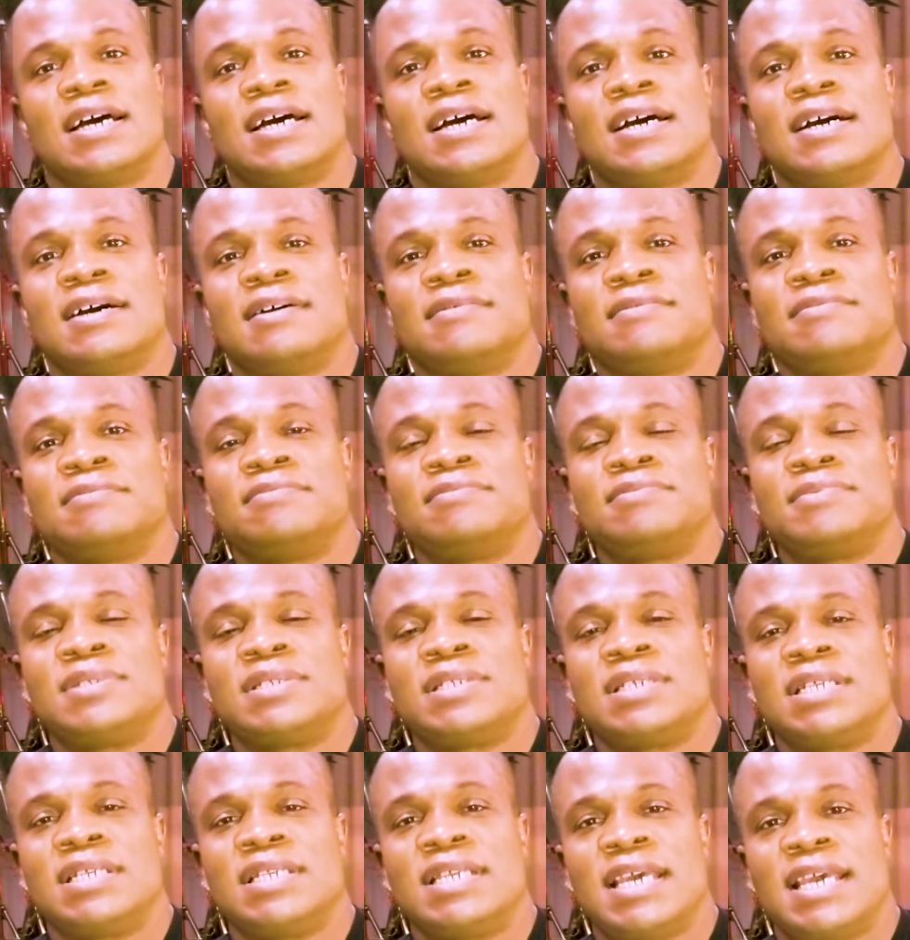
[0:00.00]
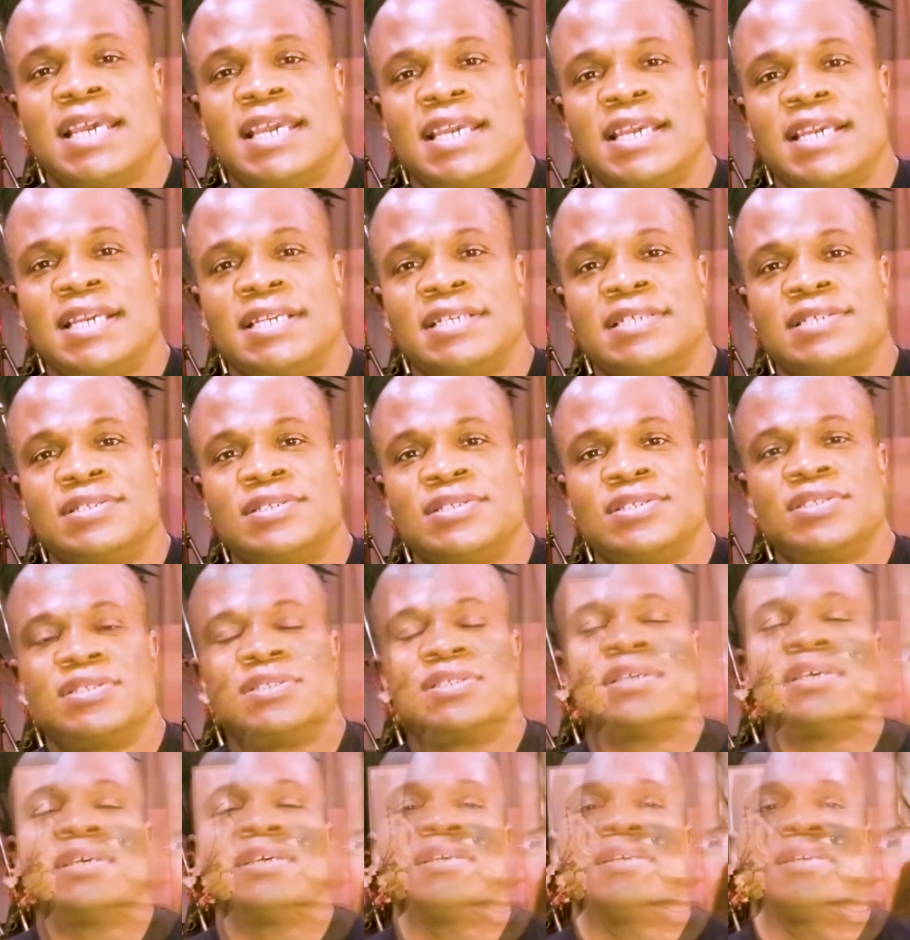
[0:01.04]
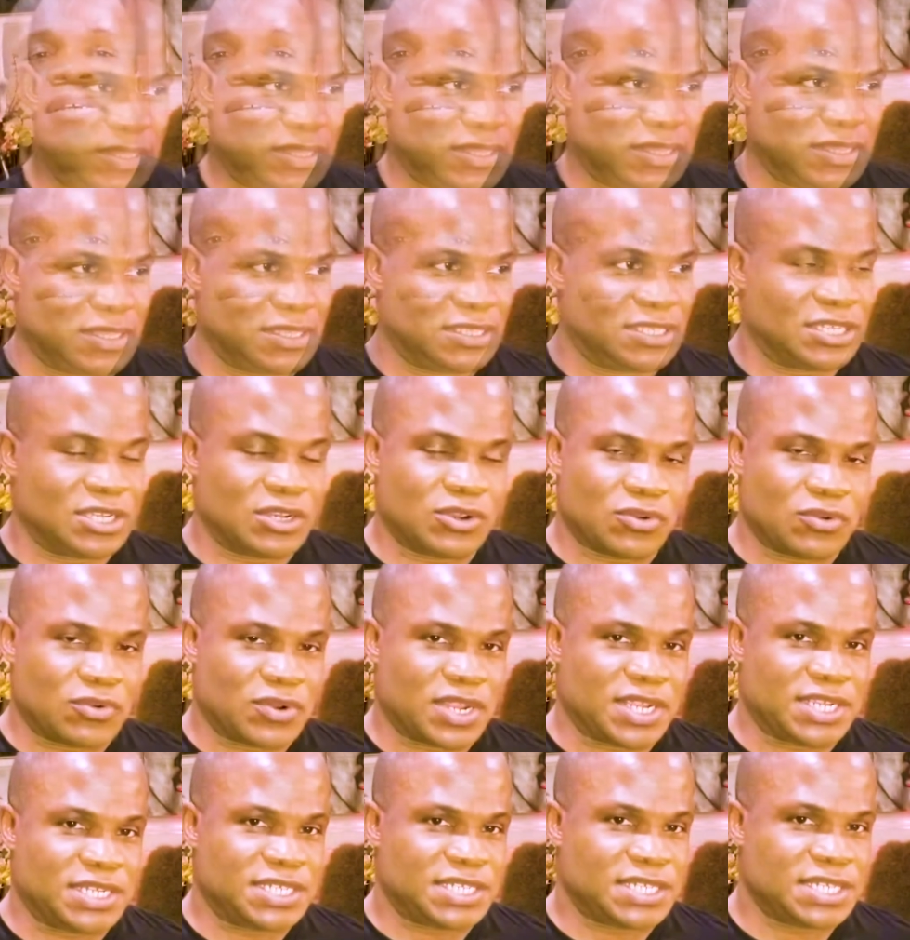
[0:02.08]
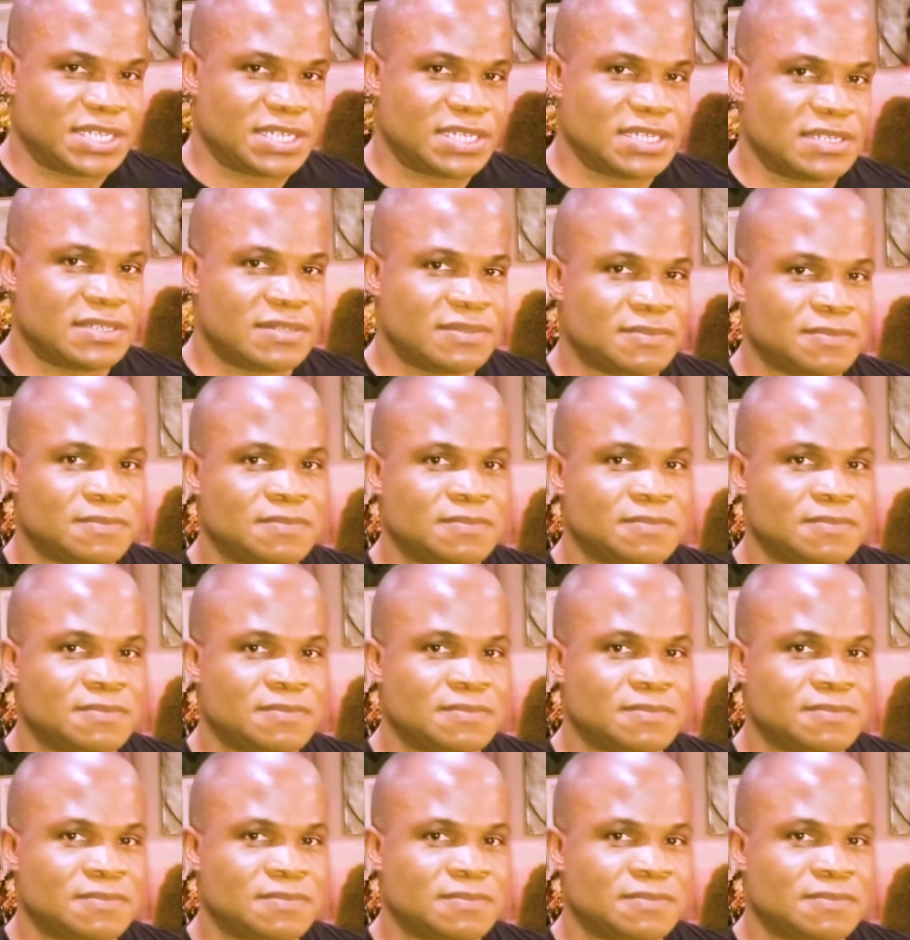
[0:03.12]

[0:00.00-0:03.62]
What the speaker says: of today's generation